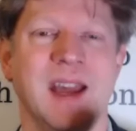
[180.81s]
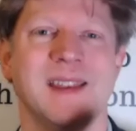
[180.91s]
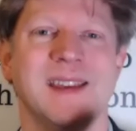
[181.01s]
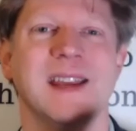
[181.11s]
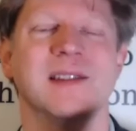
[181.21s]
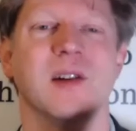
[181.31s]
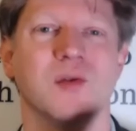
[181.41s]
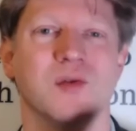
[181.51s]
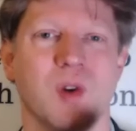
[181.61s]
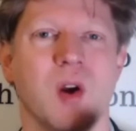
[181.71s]
These things don't
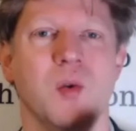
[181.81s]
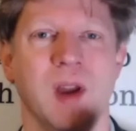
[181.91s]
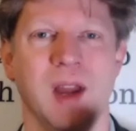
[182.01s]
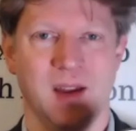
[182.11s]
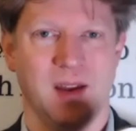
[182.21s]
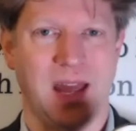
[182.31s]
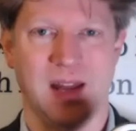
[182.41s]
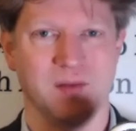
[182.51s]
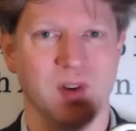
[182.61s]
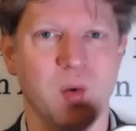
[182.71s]
grow
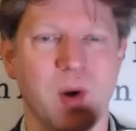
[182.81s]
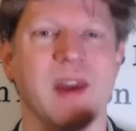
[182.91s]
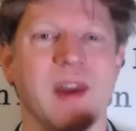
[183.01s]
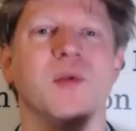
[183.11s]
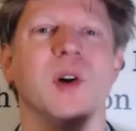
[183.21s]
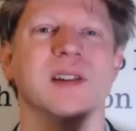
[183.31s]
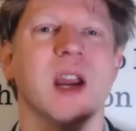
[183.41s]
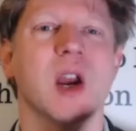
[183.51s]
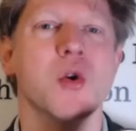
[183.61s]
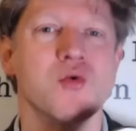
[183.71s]
out of nowhere. They've worked
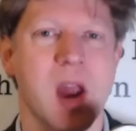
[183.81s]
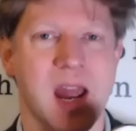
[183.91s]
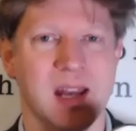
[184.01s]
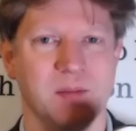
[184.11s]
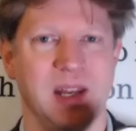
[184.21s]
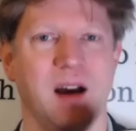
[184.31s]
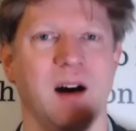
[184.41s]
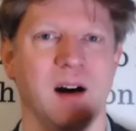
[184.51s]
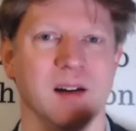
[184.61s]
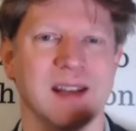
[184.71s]
incredibly
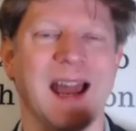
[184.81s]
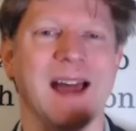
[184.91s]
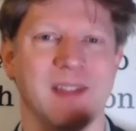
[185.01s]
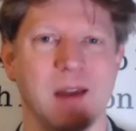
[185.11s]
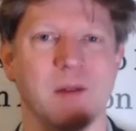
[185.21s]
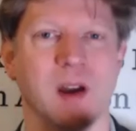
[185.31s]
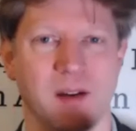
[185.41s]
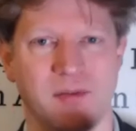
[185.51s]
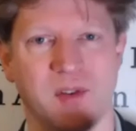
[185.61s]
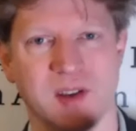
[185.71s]
hard, and they
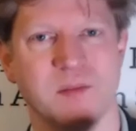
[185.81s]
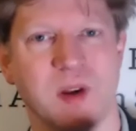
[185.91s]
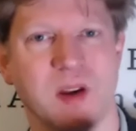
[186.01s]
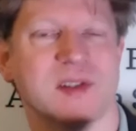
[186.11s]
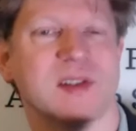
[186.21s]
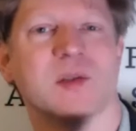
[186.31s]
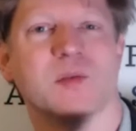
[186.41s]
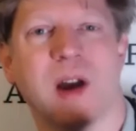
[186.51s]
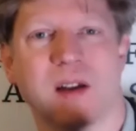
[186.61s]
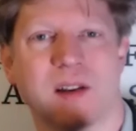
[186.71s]
were first movers as
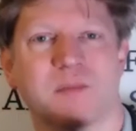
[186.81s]
well.